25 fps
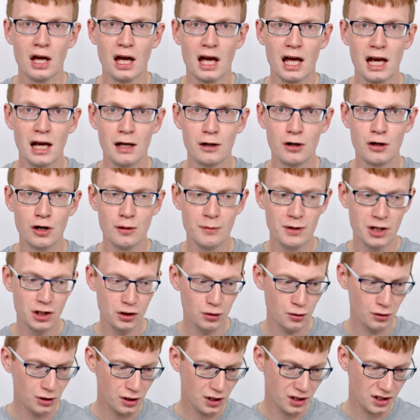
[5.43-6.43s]
and I'm going to be
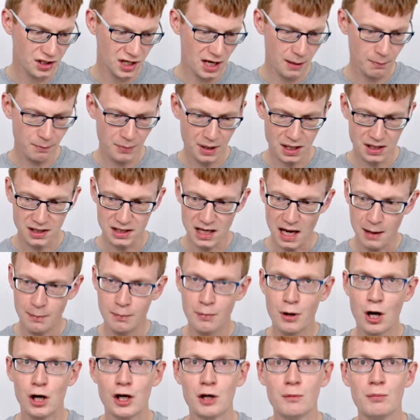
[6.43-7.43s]
showing you step by
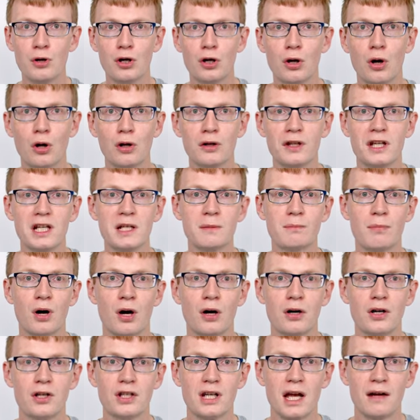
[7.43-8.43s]
step how to put all these
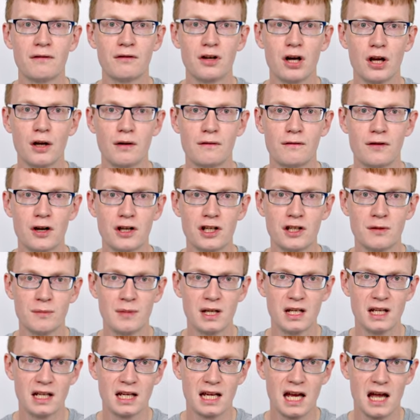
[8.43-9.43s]
parts I've got in front of
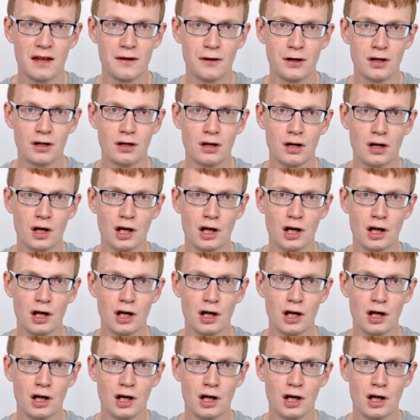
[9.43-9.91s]
me together